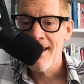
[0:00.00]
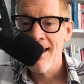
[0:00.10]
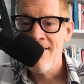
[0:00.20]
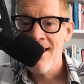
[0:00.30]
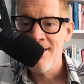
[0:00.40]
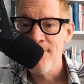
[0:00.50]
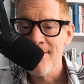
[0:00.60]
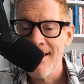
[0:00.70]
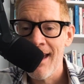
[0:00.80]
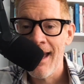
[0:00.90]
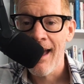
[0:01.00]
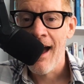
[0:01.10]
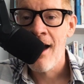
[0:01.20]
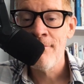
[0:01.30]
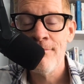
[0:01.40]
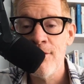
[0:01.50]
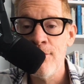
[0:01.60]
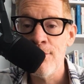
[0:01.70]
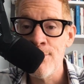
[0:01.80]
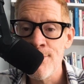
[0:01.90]
And then you say,
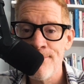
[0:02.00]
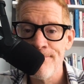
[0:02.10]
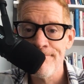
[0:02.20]
you lose.